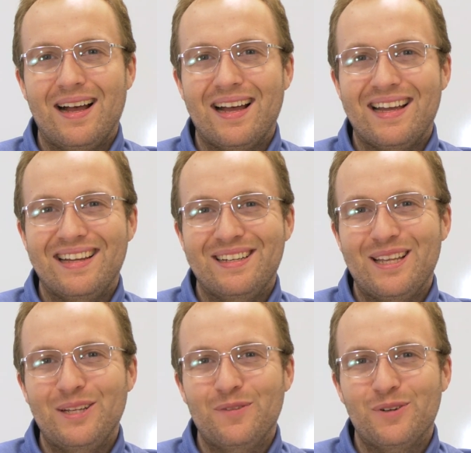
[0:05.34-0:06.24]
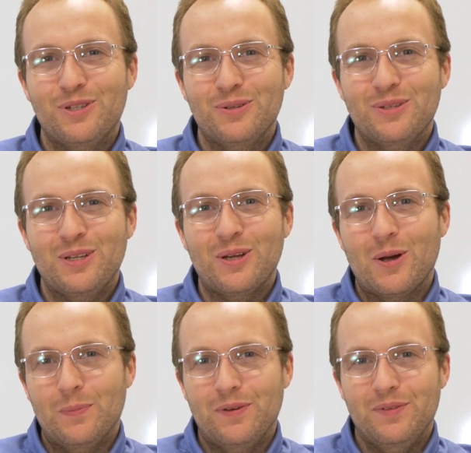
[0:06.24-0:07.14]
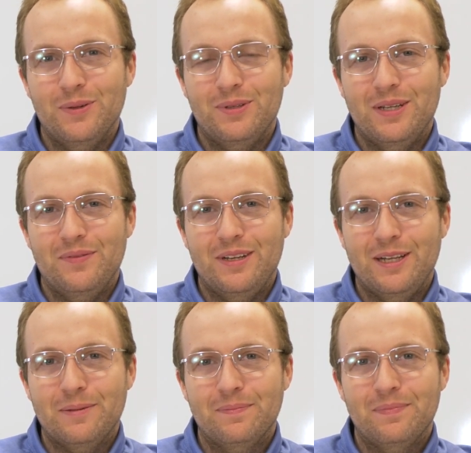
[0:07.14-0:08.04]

Hi, and thank you for choosing OpenView TV.